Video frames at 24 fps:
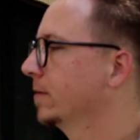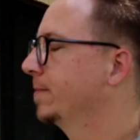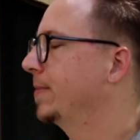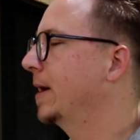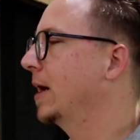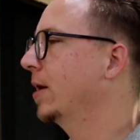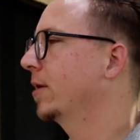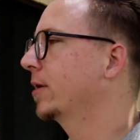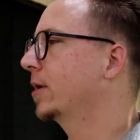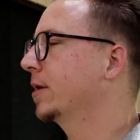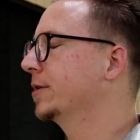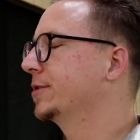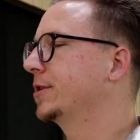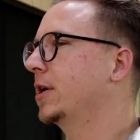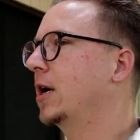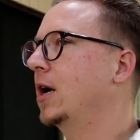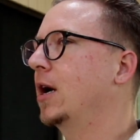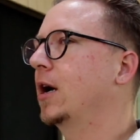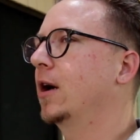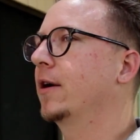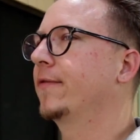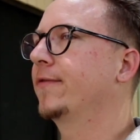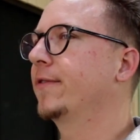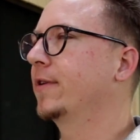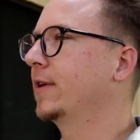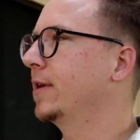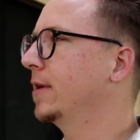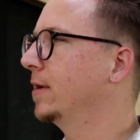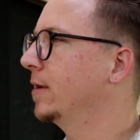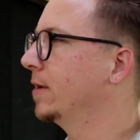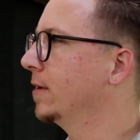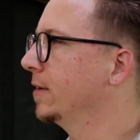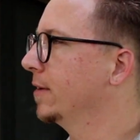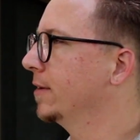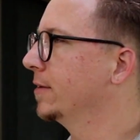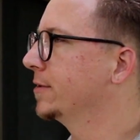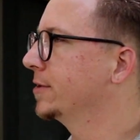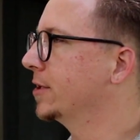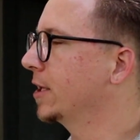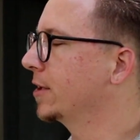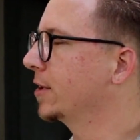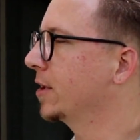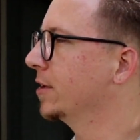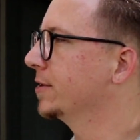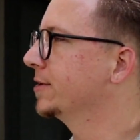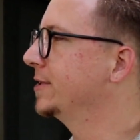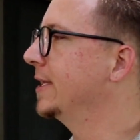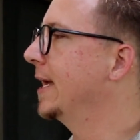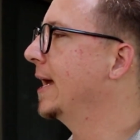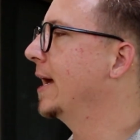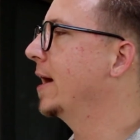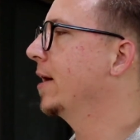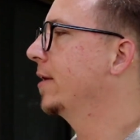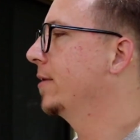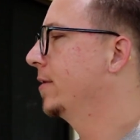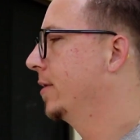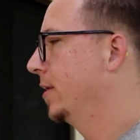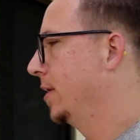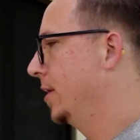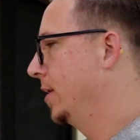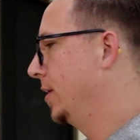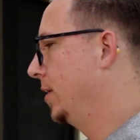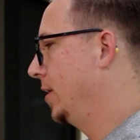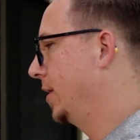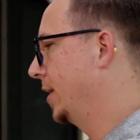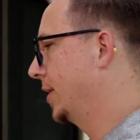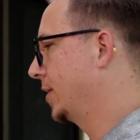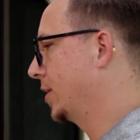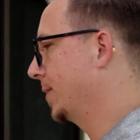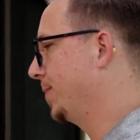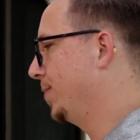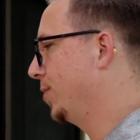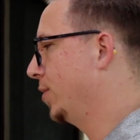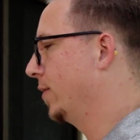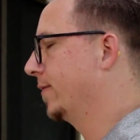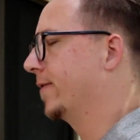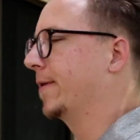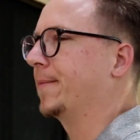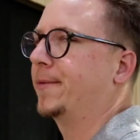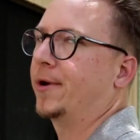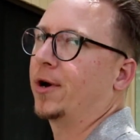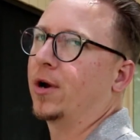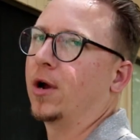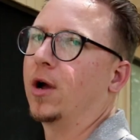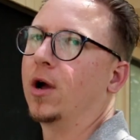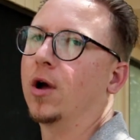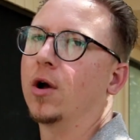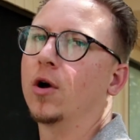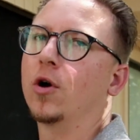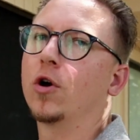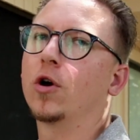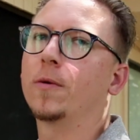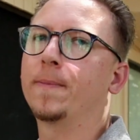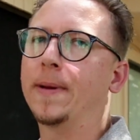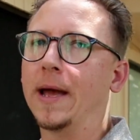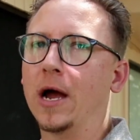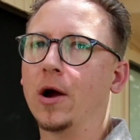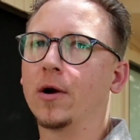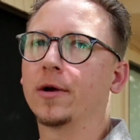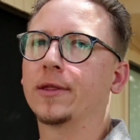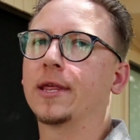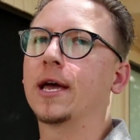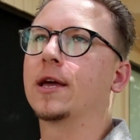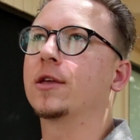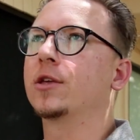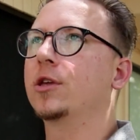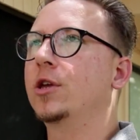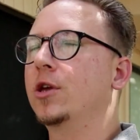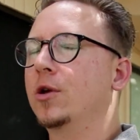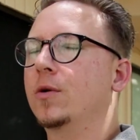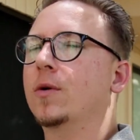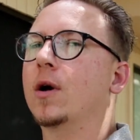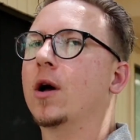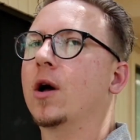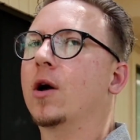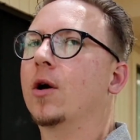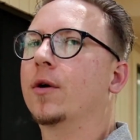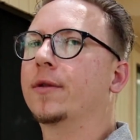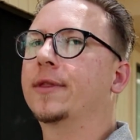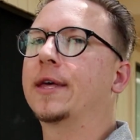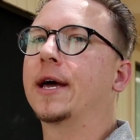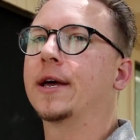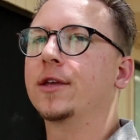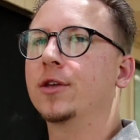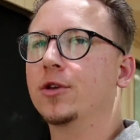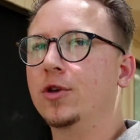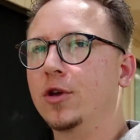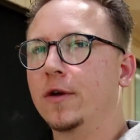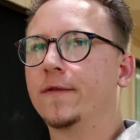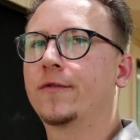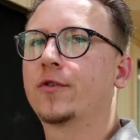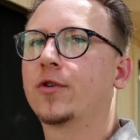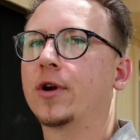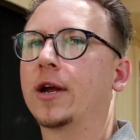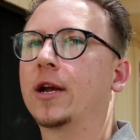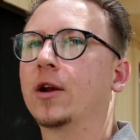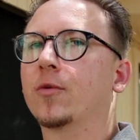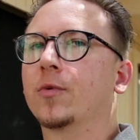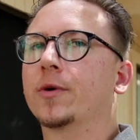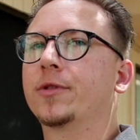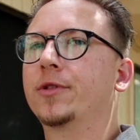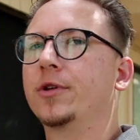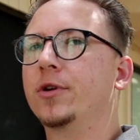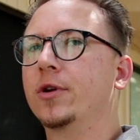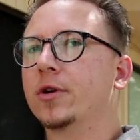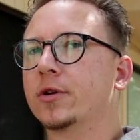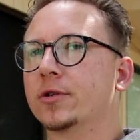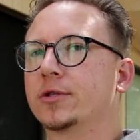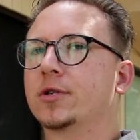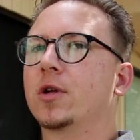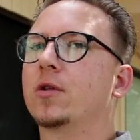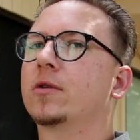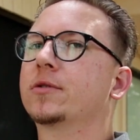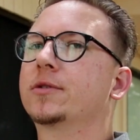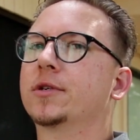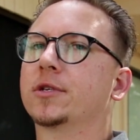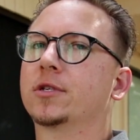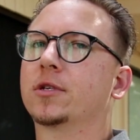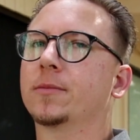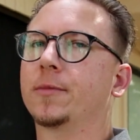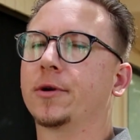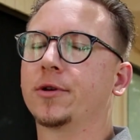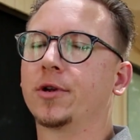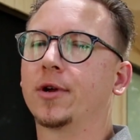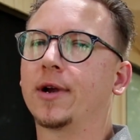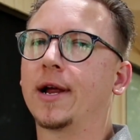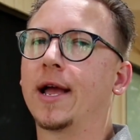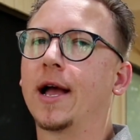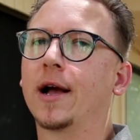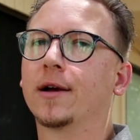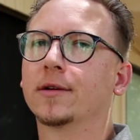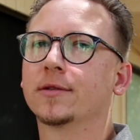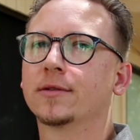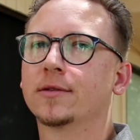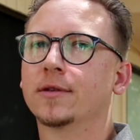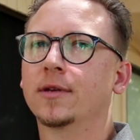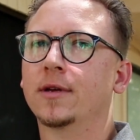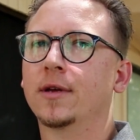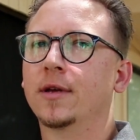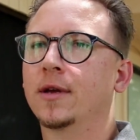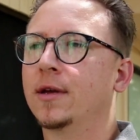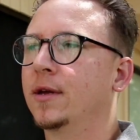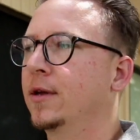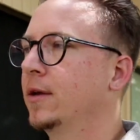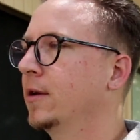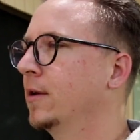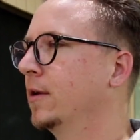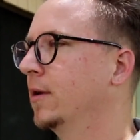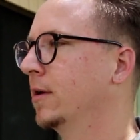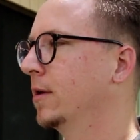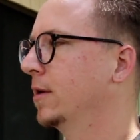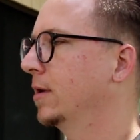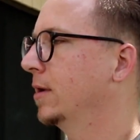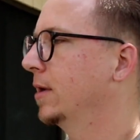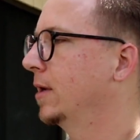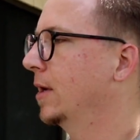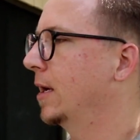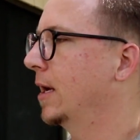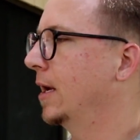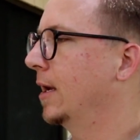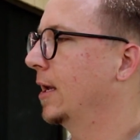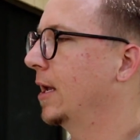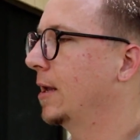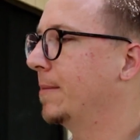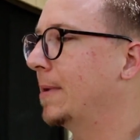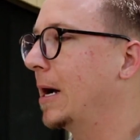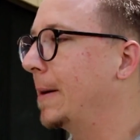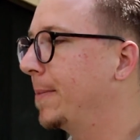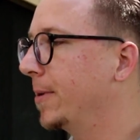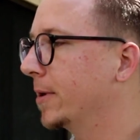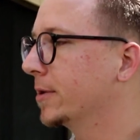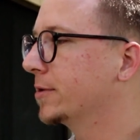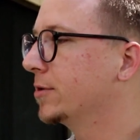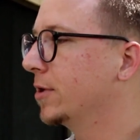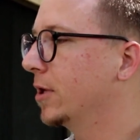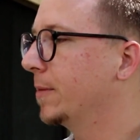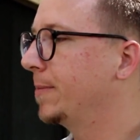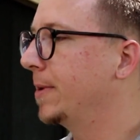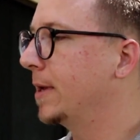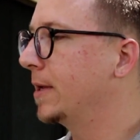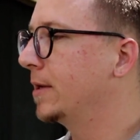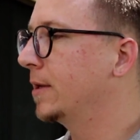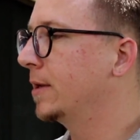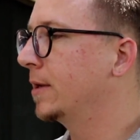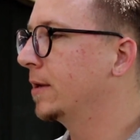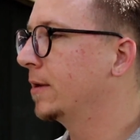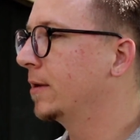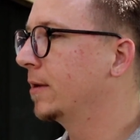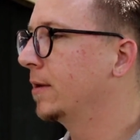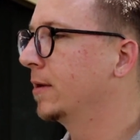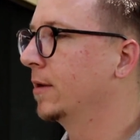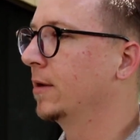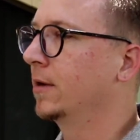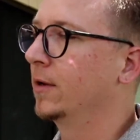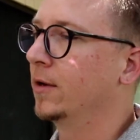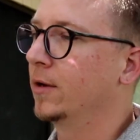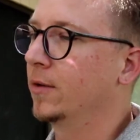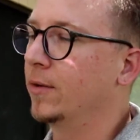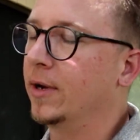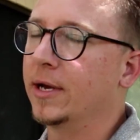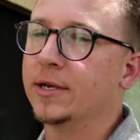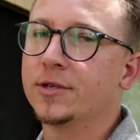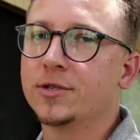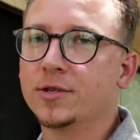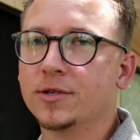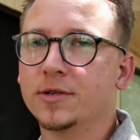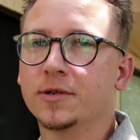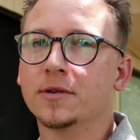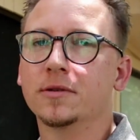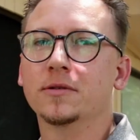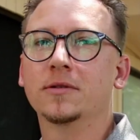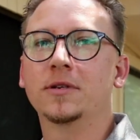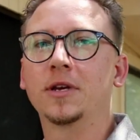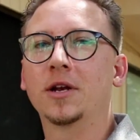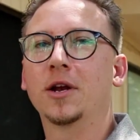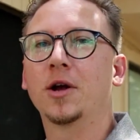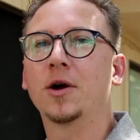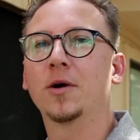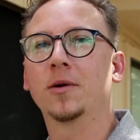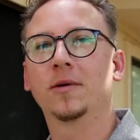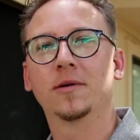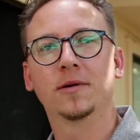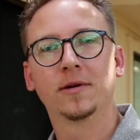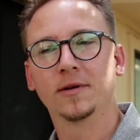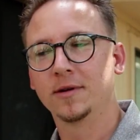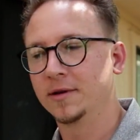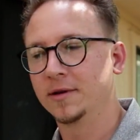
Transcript: power goes off, sun goes down, you get to pull from your own power that you own, that you've created with your solar system on your house. Uh, in my personal opinion, which, you know,